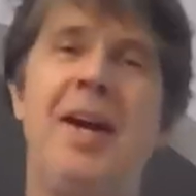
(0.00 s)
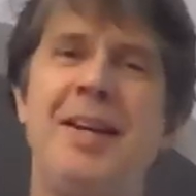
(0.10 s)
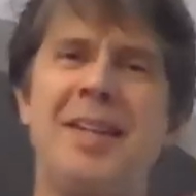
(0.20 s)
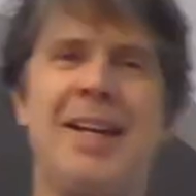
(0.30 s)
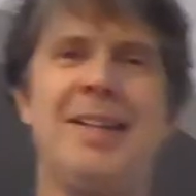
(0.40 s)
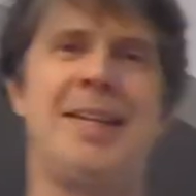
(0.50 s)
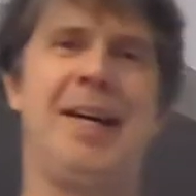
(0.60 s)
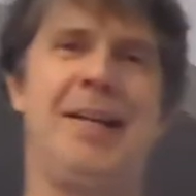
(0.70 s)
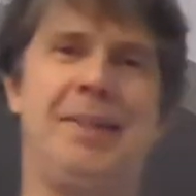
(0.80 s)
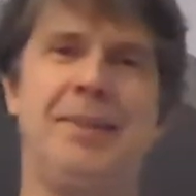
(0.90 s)
And they get
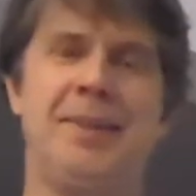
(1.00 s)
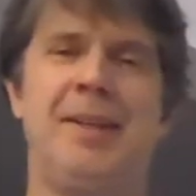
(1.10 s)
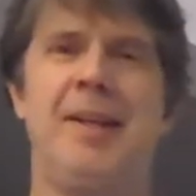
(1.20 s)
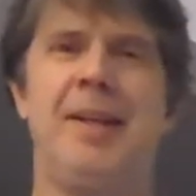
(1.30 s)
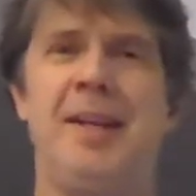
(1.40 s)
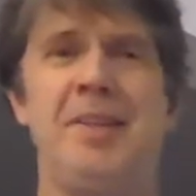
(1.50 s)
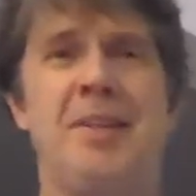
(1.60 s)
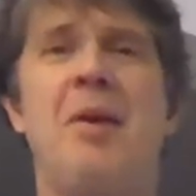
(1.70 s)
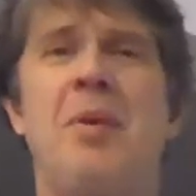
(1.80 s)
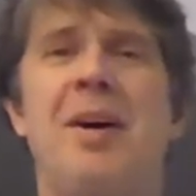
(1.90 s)
together. And you
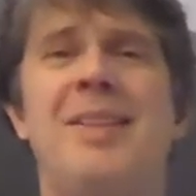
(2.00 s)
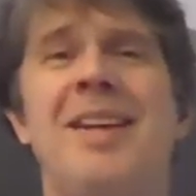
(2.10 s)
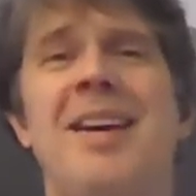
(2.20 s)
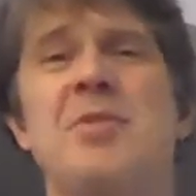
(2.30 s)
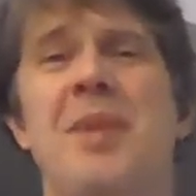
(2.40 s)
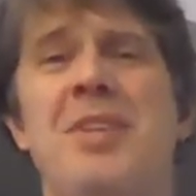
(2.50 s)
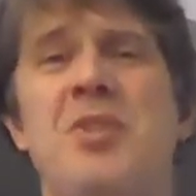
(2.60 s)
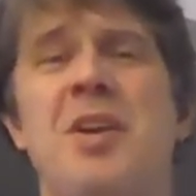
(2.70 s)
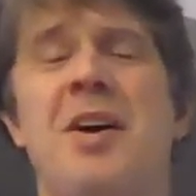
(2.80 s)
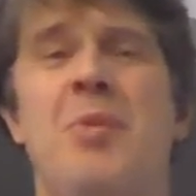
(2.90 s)
know what? The
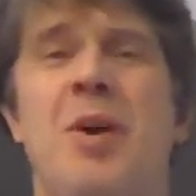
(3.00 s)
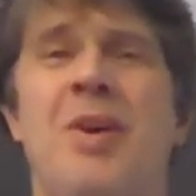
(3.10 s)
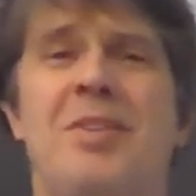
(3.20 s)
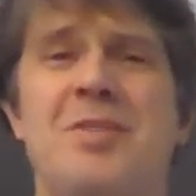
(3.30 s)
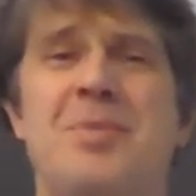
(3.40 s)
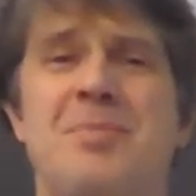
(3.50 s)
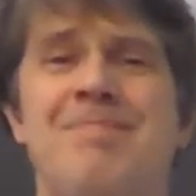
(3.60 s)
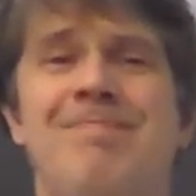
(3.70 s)
explanation kind of works,